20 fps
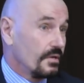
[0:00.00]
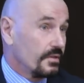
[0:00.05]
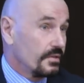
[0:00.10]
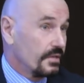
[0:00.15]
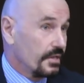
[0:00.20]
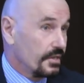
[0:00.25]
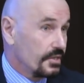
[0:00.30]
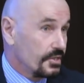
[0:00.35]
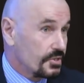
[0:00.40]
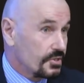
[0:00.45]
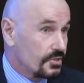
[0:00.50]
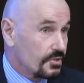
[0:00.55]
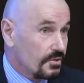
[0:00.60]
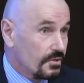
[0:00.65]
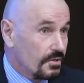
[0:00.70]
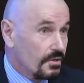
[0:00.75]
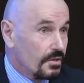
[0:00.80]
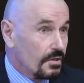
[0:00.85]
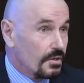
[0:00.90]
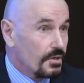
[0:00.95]
That is,
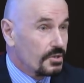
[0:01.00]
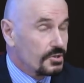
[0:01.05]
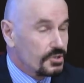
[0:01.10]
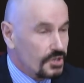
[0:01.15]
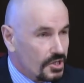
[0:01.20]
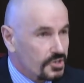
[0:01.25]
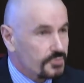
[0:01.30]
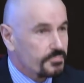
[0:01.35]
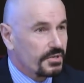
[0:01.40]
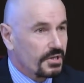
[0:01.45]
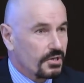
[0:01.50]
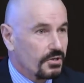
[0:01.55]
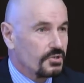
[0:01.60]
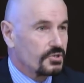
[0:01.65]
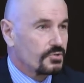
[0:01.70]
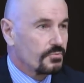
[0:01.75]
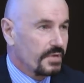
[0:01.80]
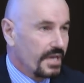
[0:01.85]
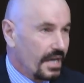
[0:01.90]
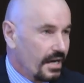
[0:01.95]
just
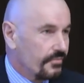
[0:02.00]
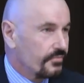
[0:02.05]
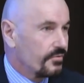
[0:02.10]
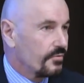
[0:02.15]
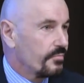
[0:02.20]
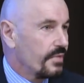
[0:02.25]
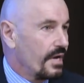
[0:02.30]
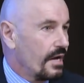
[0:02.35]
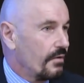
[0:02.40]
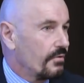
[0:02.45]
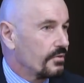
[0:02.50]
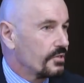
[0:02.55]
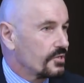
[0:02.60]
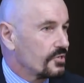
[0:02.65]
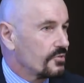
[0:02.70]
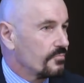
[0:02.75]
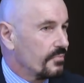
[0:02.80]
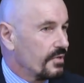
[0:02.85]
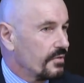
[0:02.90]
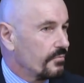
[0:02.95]
because we have the power
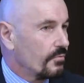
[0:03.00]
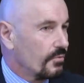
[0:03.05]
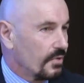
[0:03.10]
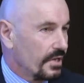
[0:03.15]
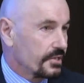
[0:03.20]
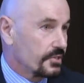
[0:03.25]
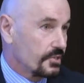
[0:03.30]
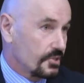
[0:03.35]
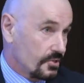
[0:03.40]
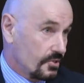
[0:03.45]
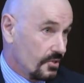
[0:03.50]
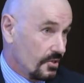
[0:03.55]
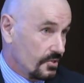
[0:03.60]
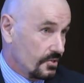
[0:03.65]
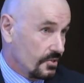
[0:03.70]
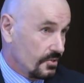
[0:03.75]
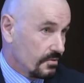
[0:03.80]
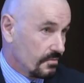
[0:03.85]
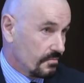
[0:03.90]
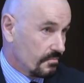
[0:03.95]
doesn't mean we'll exercise it.